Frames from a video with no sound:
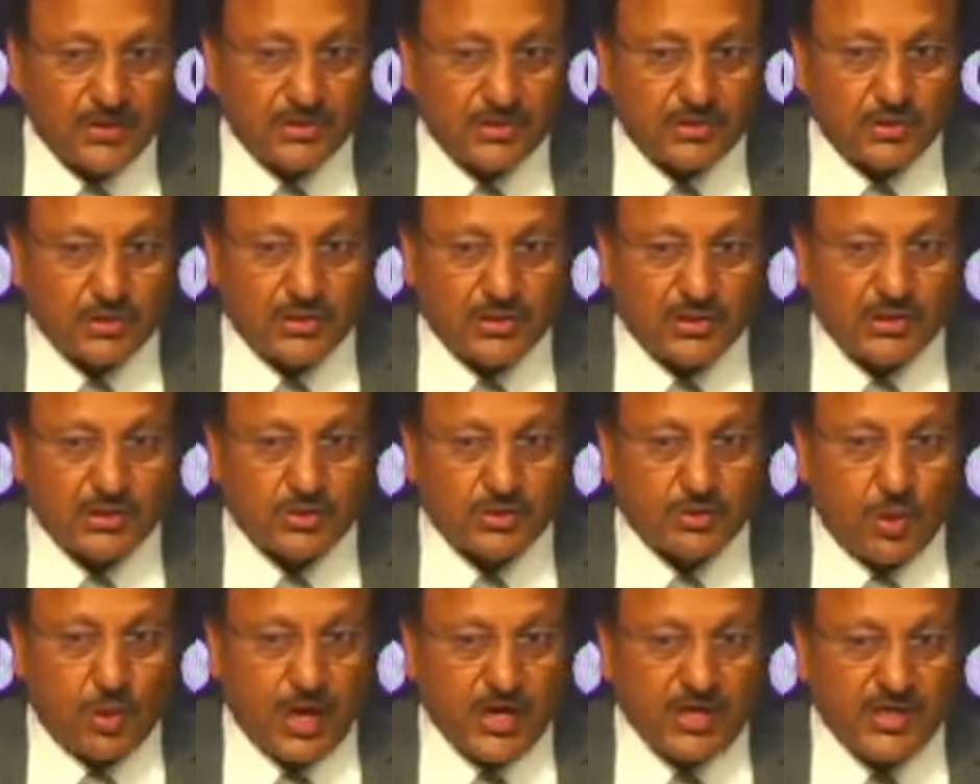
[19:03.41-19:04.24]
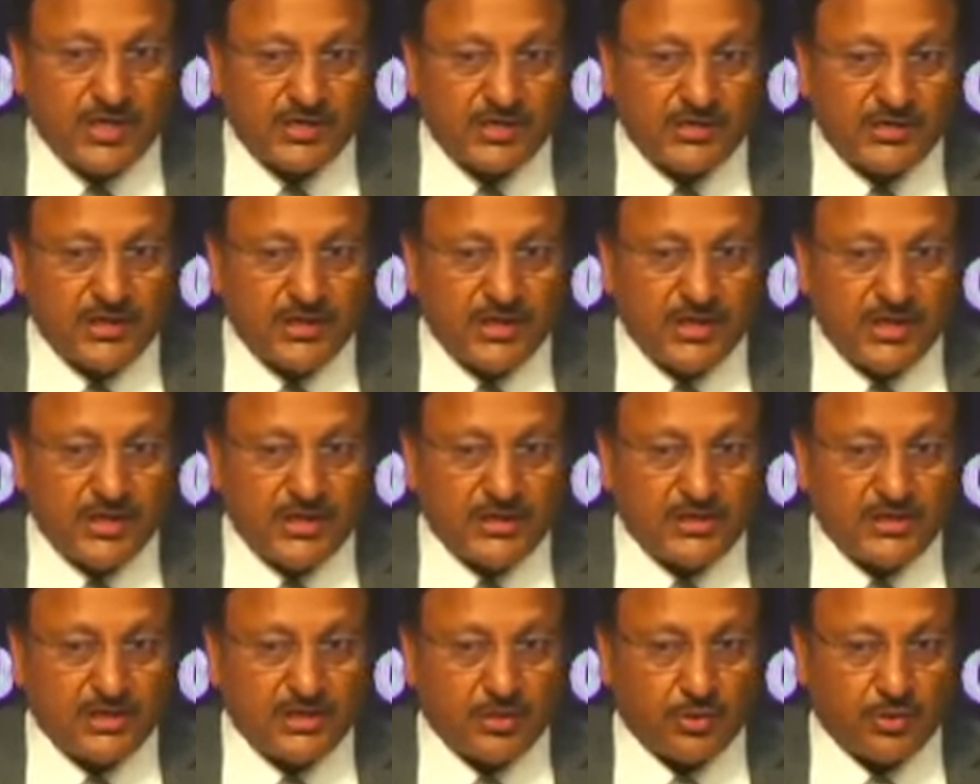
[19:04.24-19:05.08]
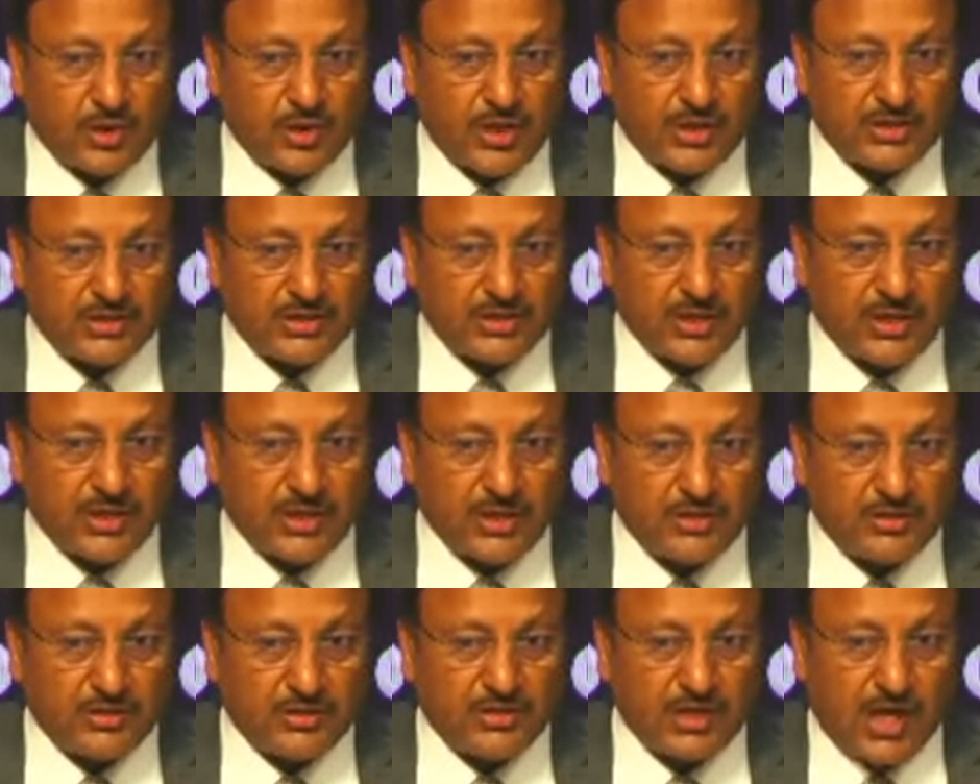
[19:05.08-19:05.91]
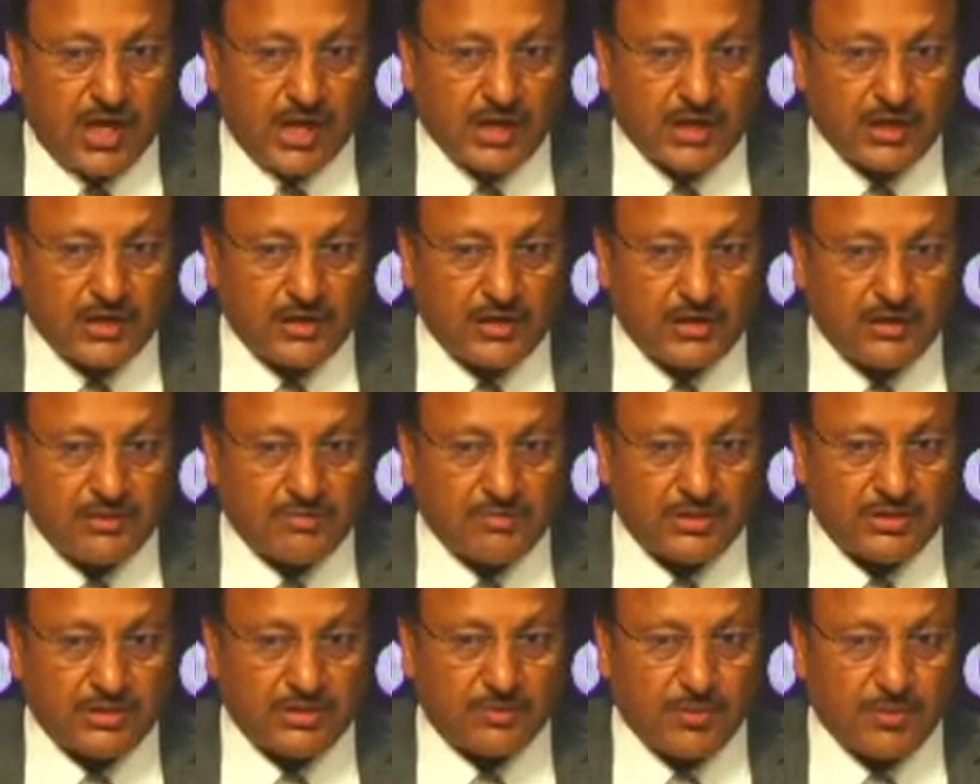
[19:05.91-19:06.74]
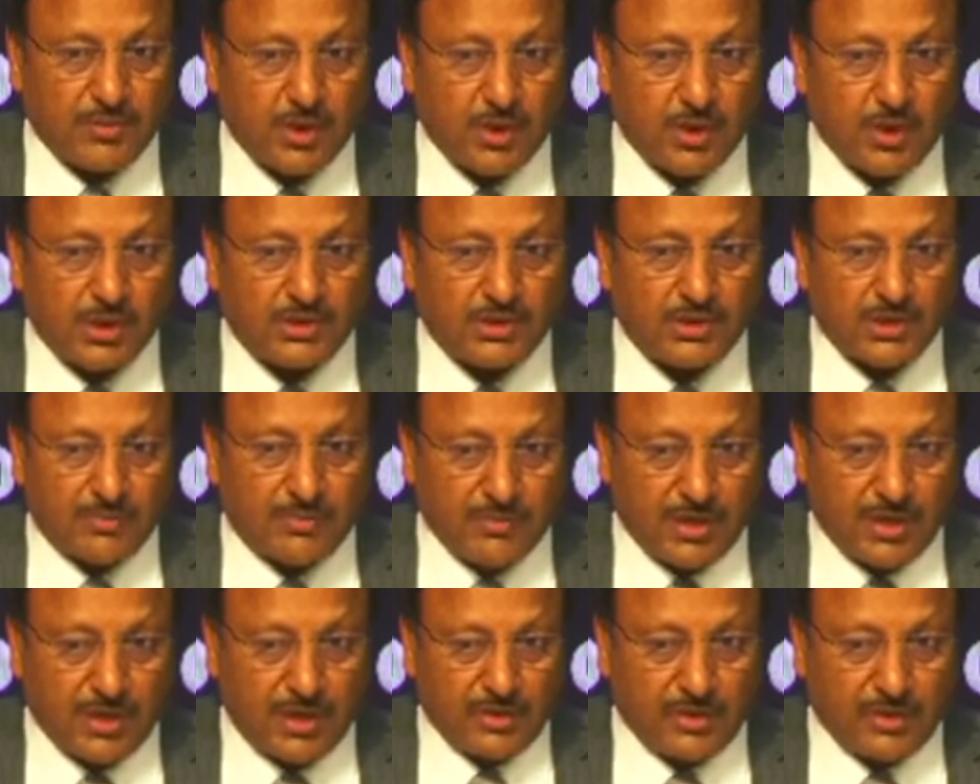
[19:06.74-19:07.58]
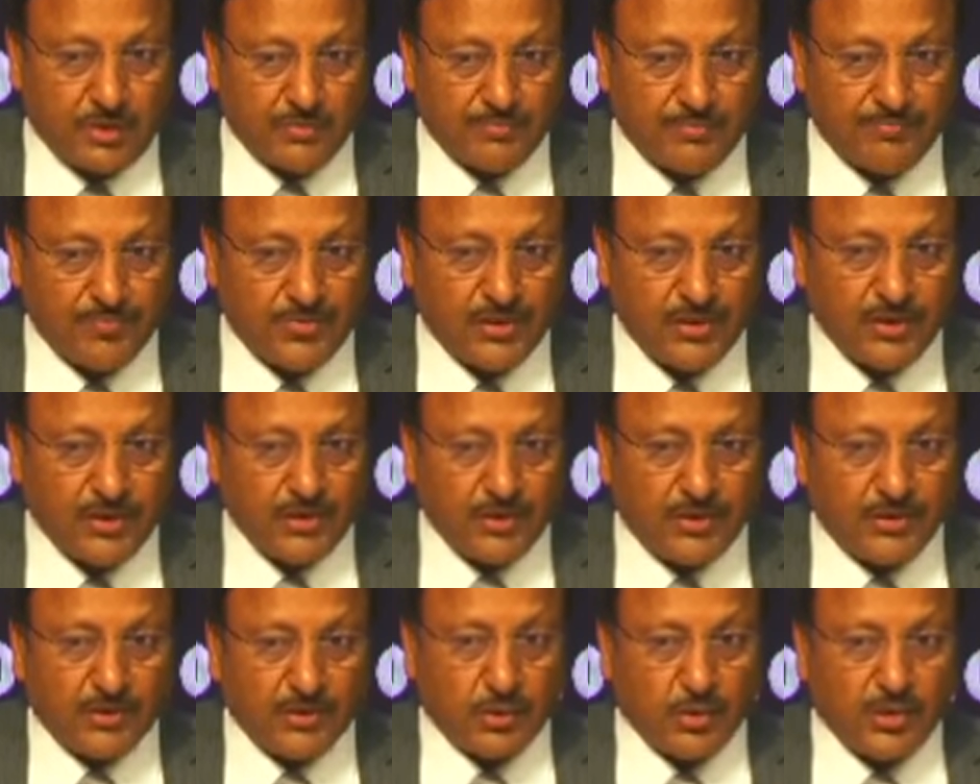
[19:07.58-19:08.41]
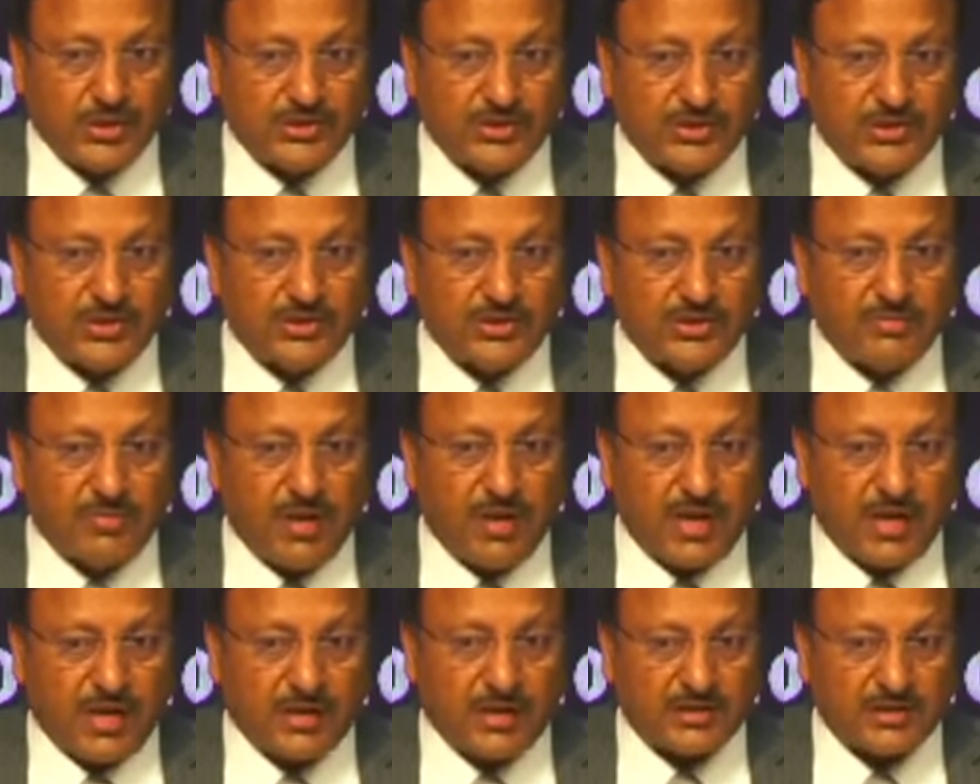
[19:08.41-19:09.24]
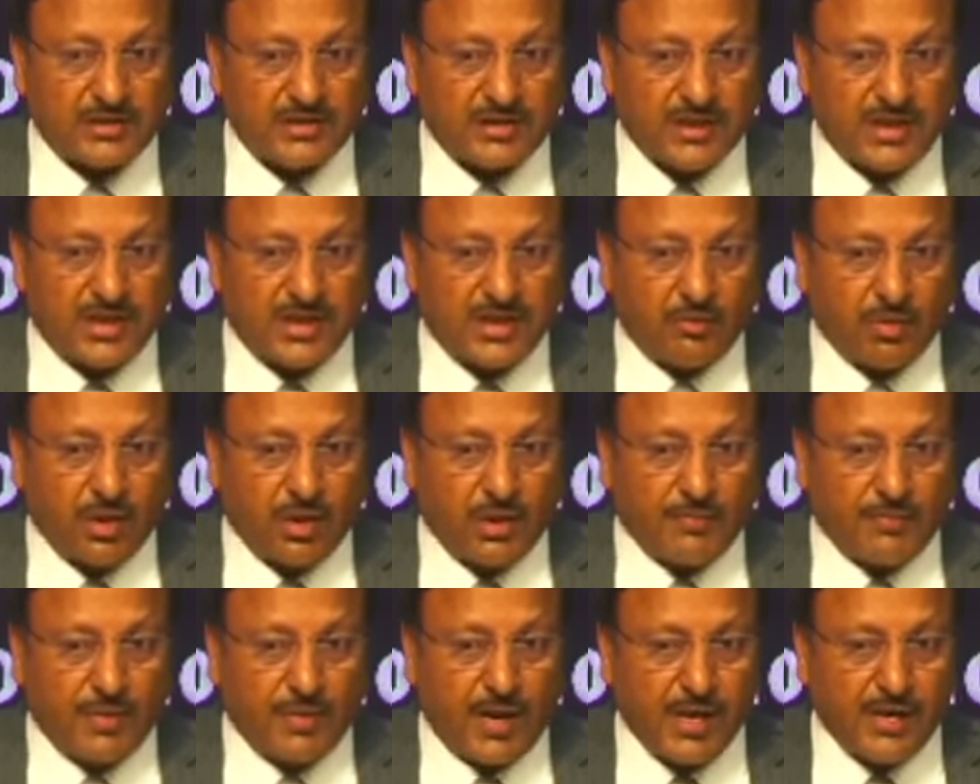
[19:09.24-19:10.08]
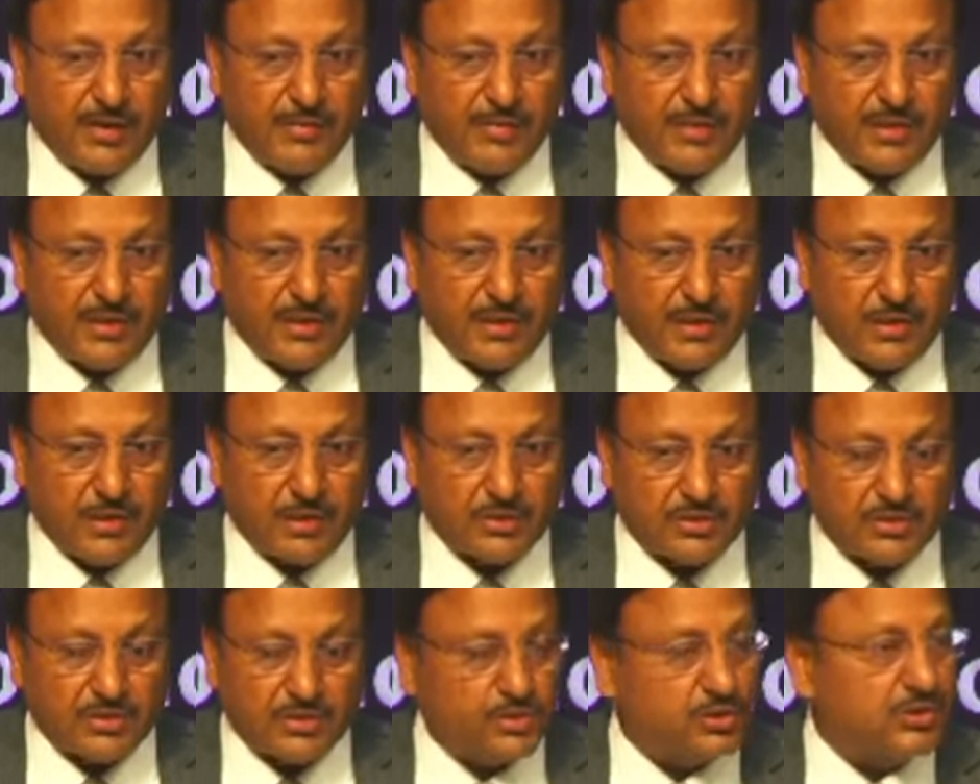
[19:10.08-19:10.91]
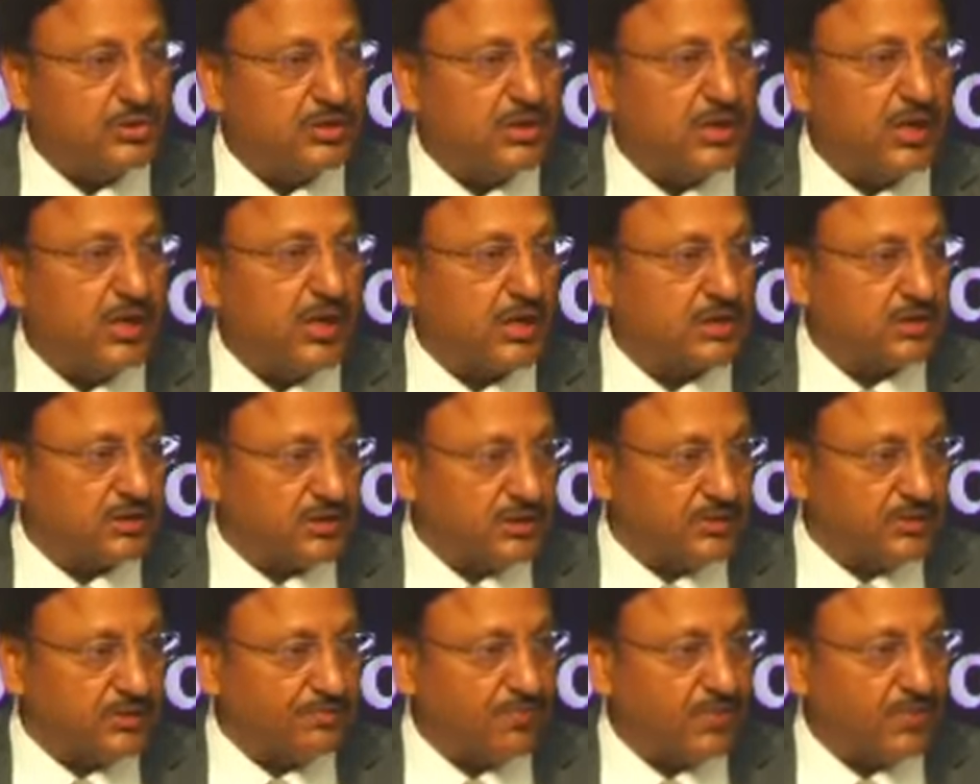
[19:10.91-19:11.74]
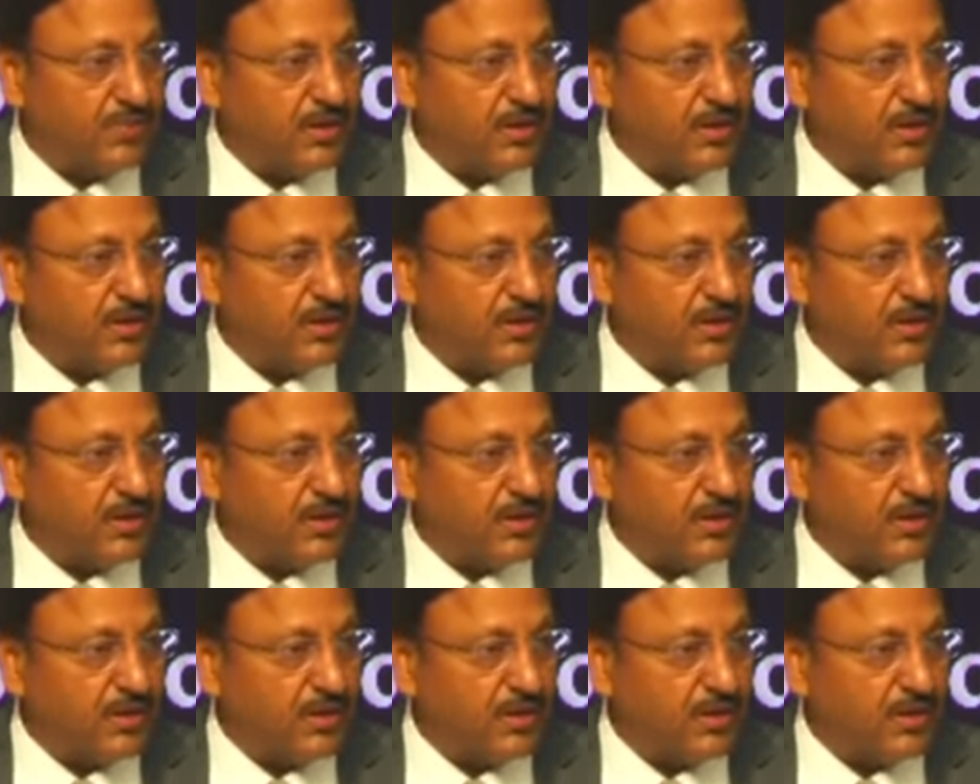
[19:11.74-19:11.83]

So there is one AC each in Arunachal, Jharkhand, West Bengal, Tamil Nadu, two ACs in Maharashtra, and one parliamentary constituency in Lakshadweep.